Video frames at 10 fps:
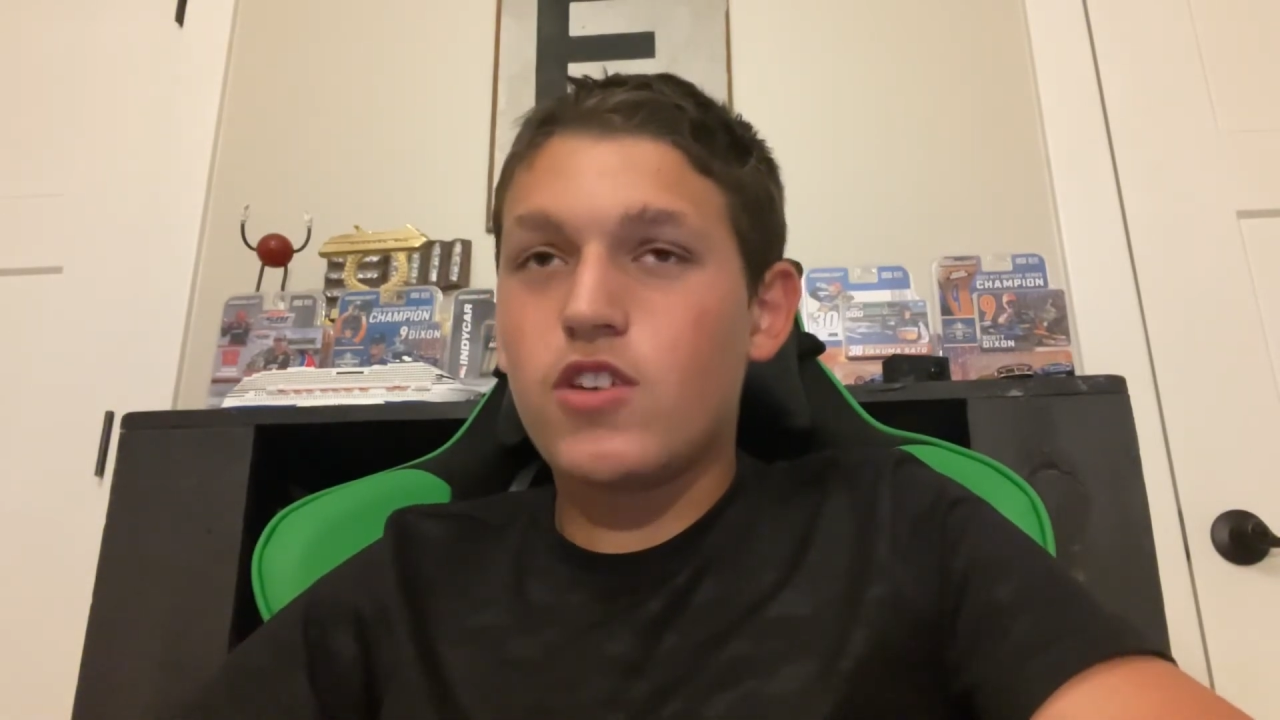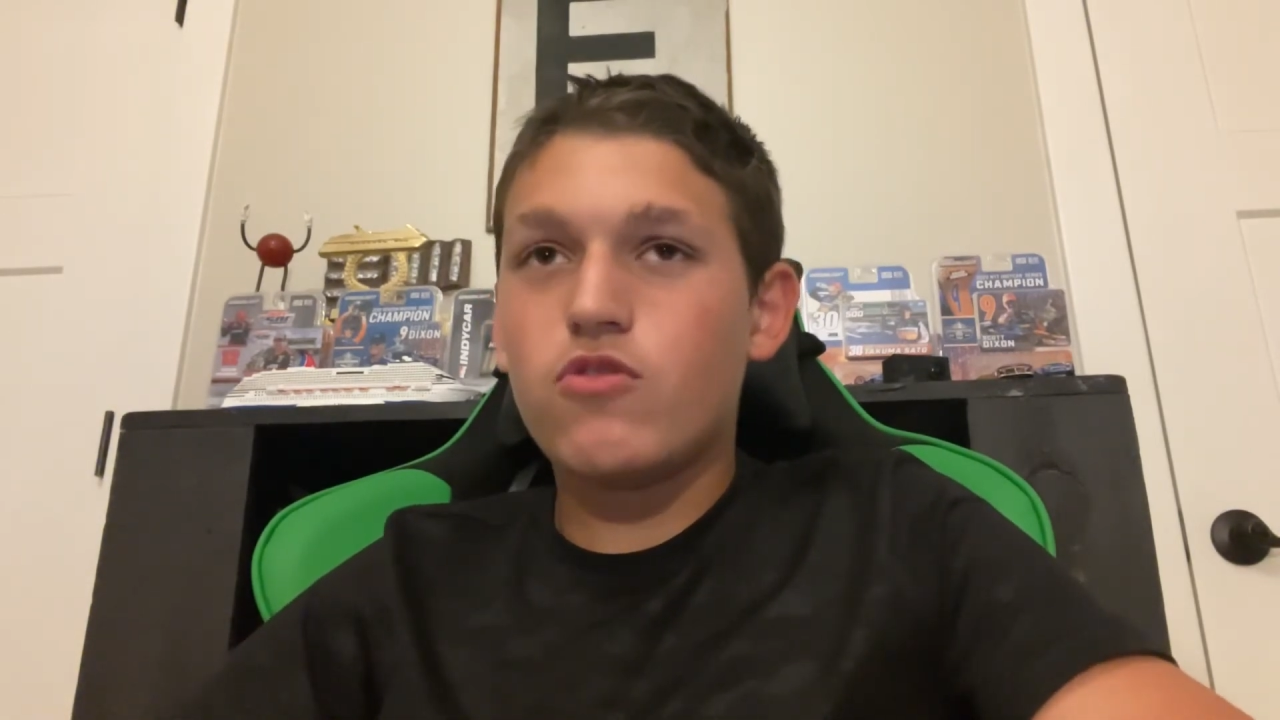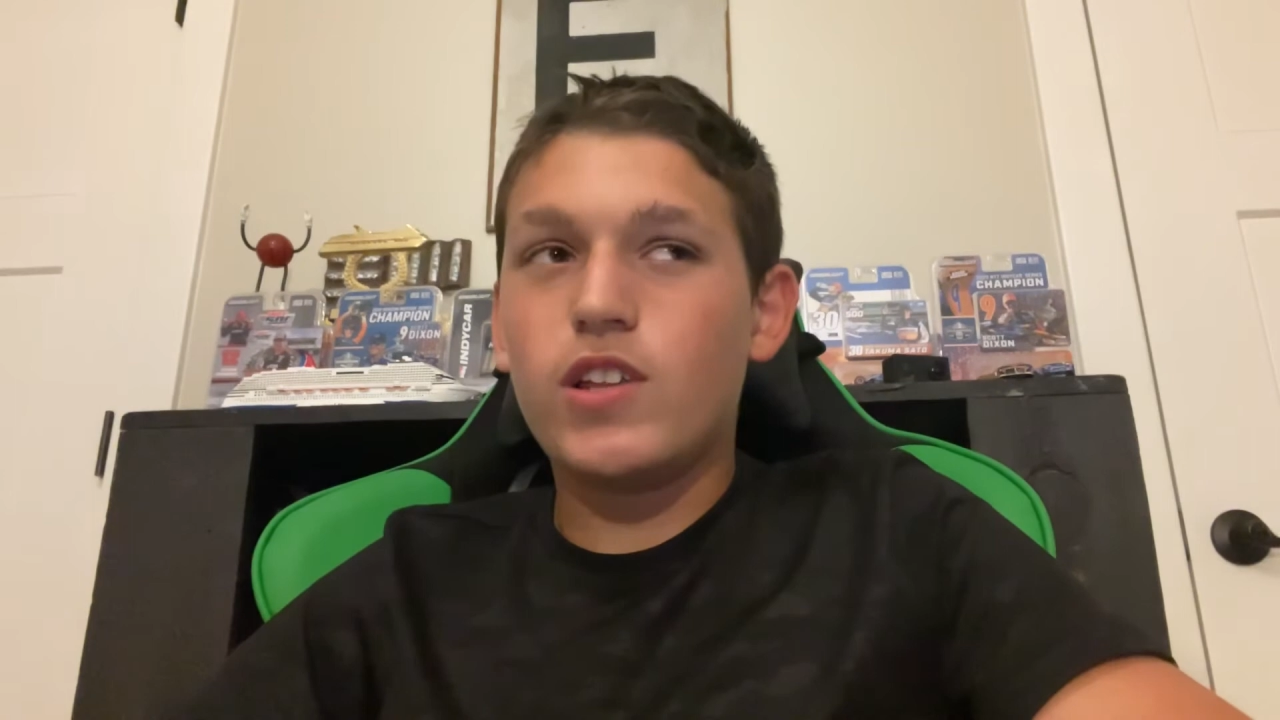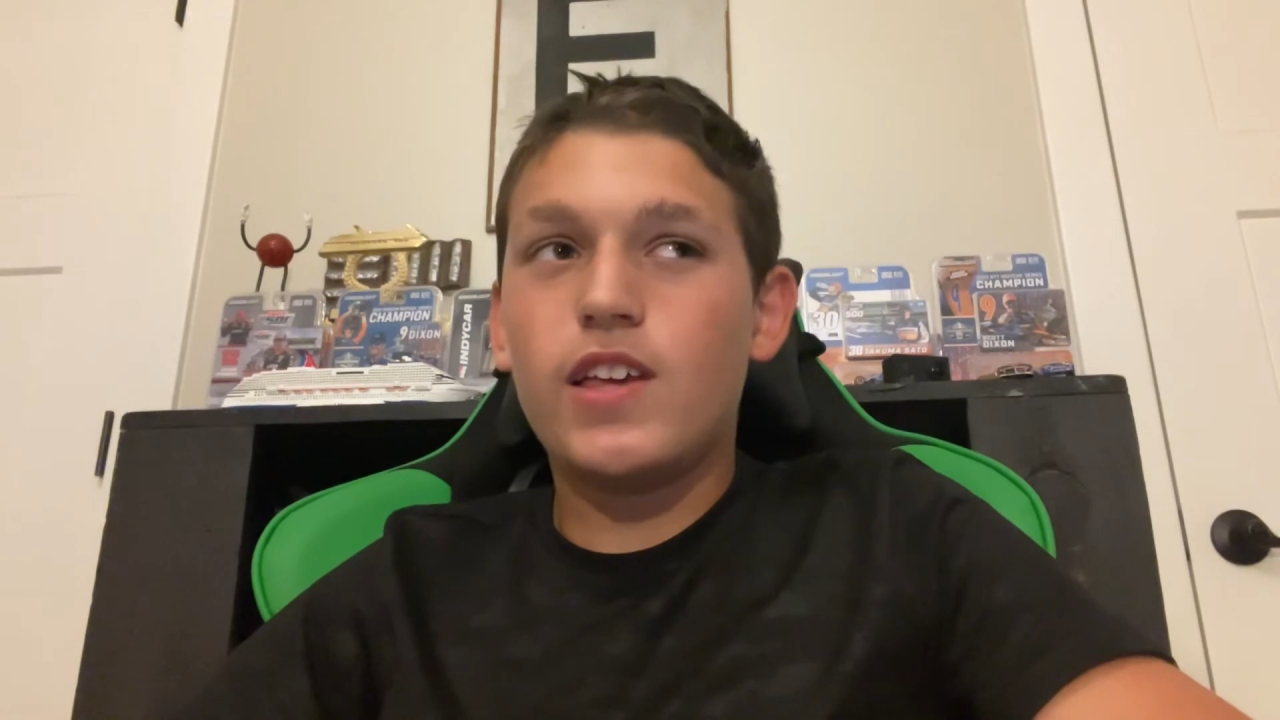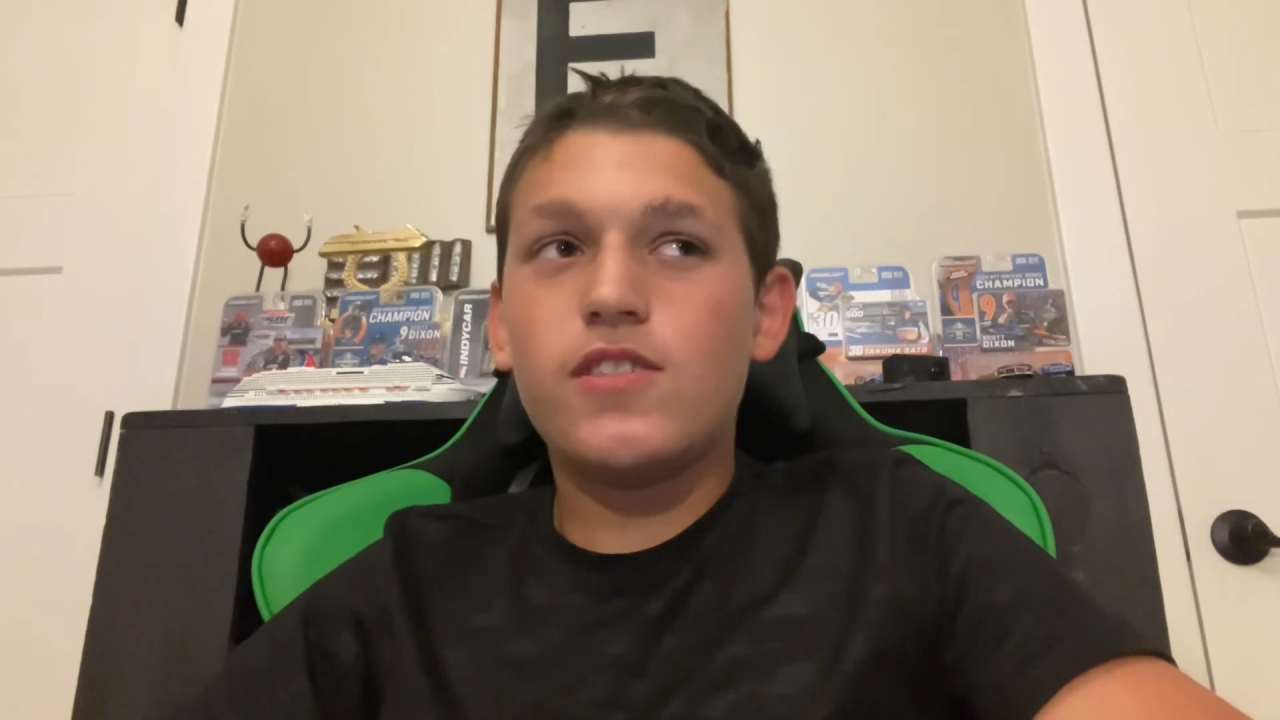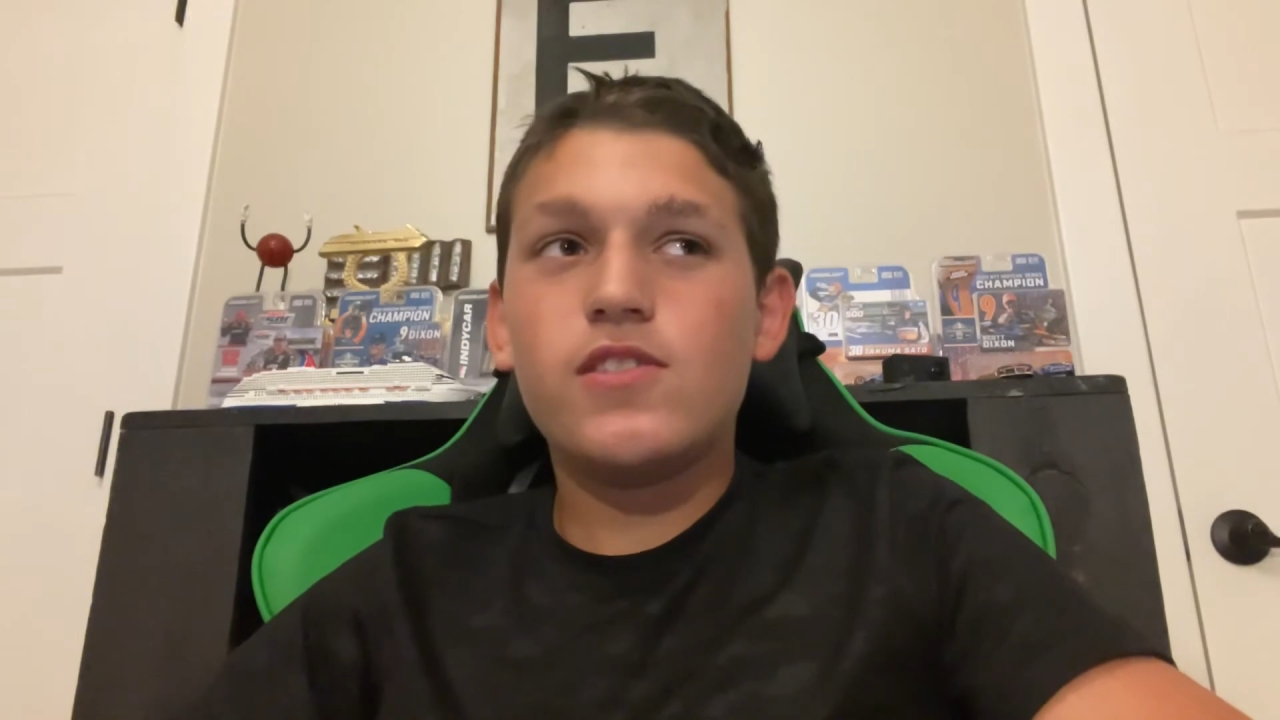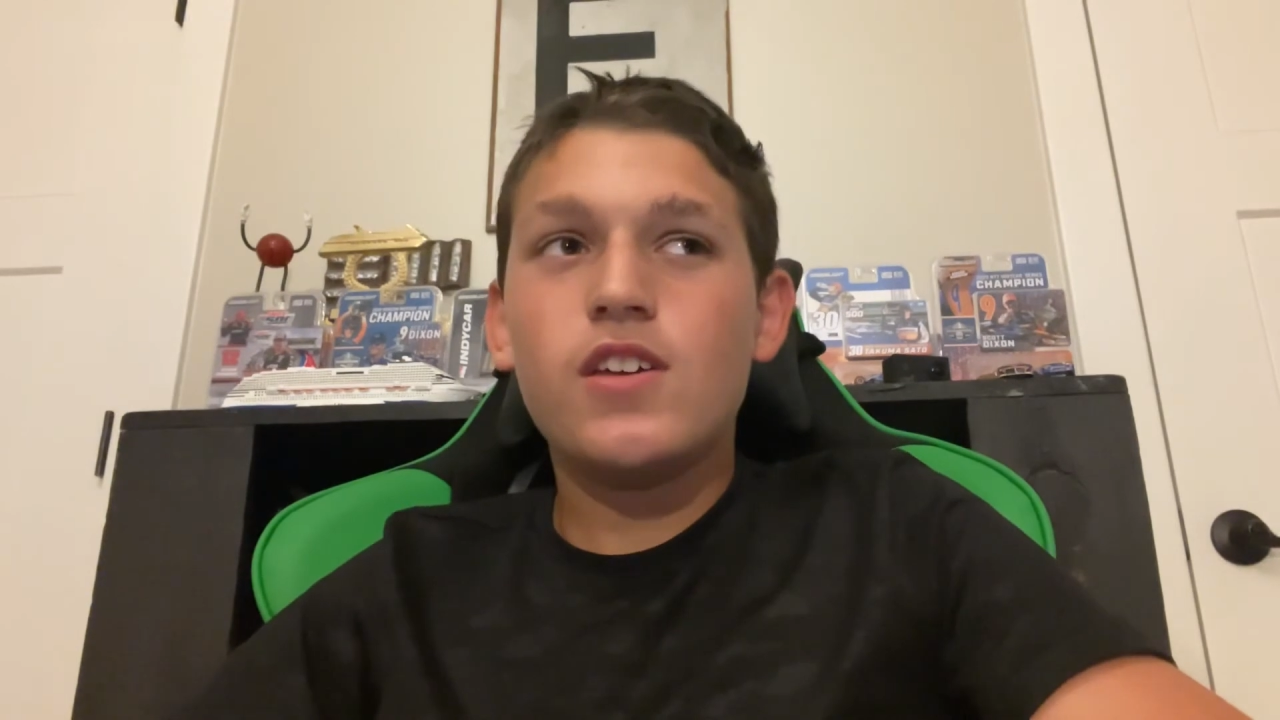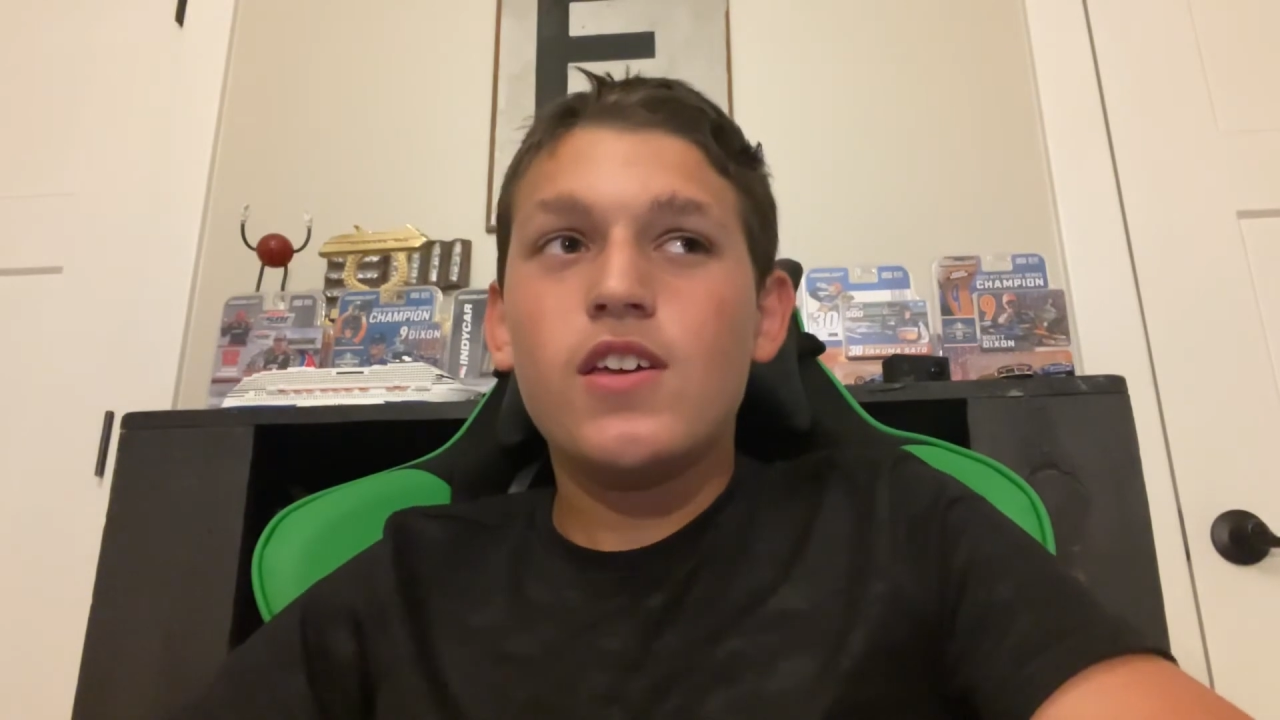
entry list,